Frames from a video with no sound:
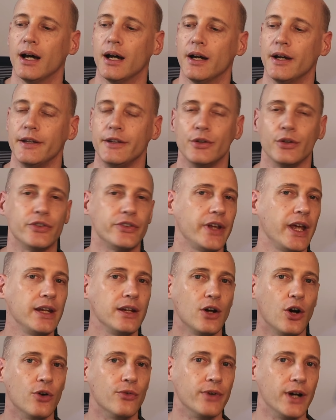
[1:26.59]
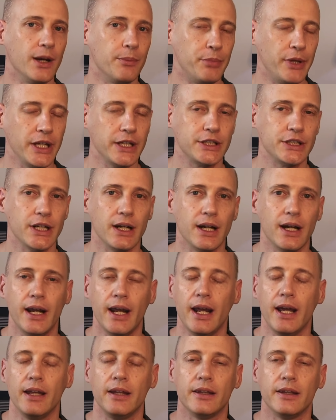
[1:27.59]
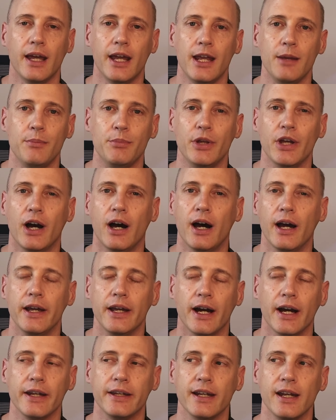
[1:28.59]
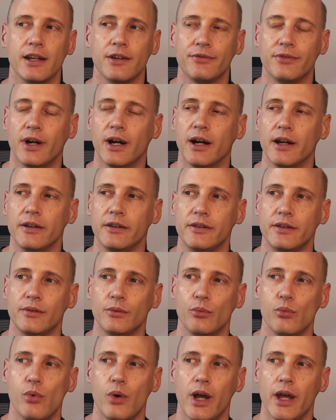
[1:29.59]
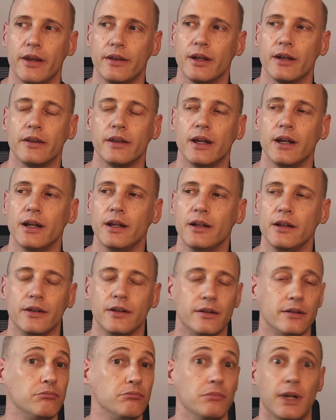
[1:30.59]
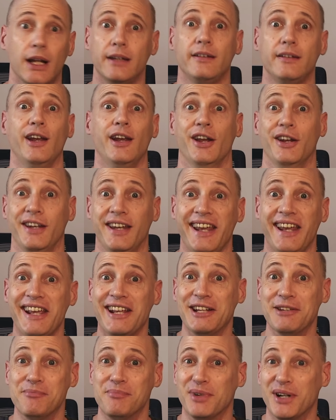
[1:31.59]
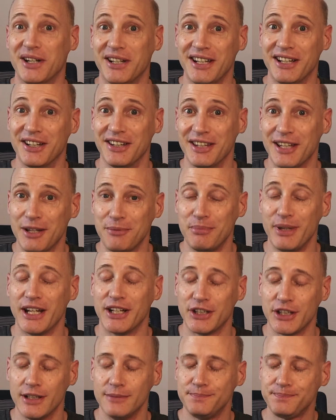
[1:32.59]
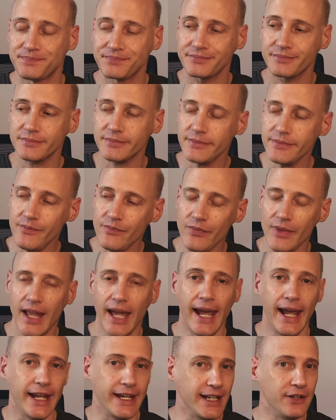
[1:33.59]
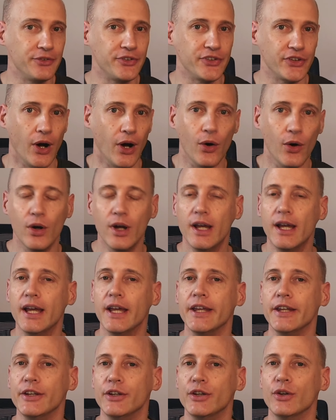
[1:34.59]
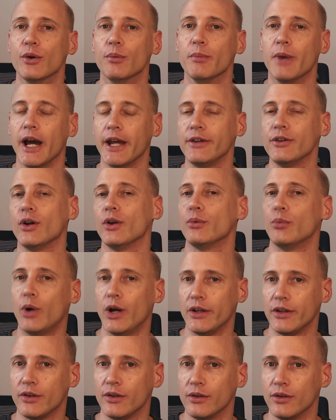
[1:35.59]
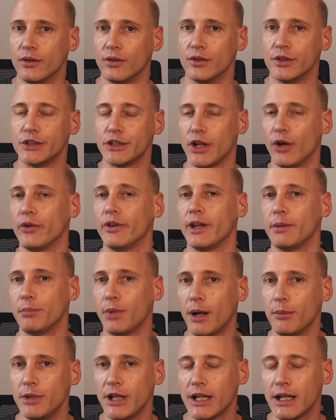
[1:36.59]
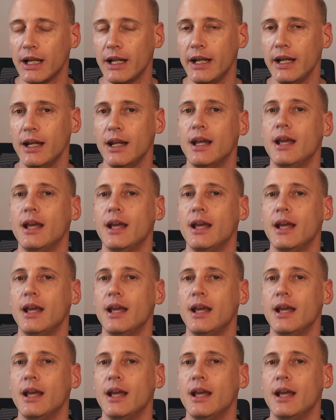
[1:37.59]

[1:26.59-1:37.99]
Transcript: you send over a picture and the API identifies whether there is, let's say, a naked body on that picture. And if so, you might not want to show that publicly.